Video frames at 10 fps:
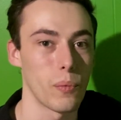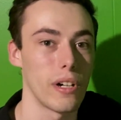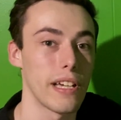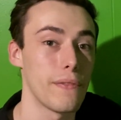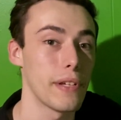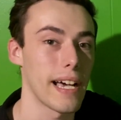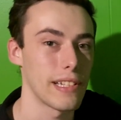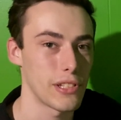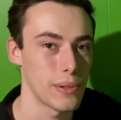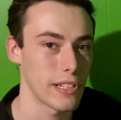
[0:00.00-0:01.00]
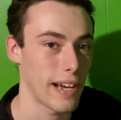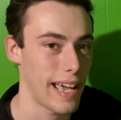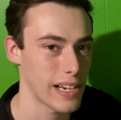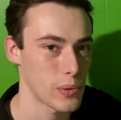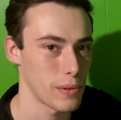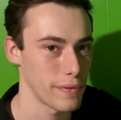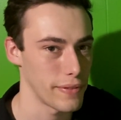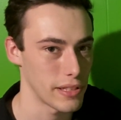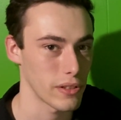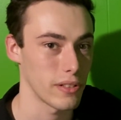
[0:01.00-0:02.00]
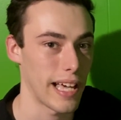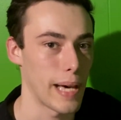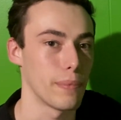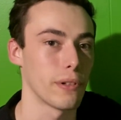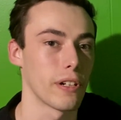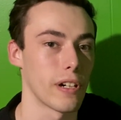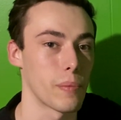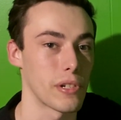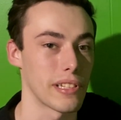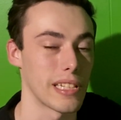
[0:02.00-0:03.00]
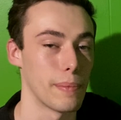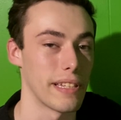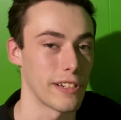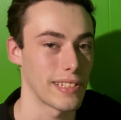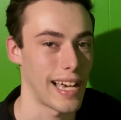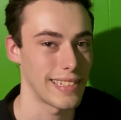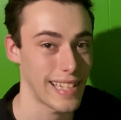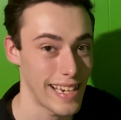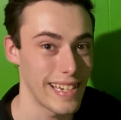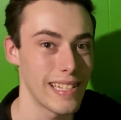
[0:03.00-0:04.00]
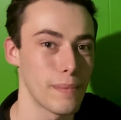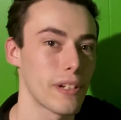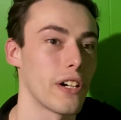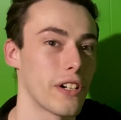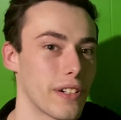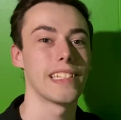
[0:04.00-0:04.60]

Well, if you guys use their actual physical Apple Card, which is gonna be their titanium card.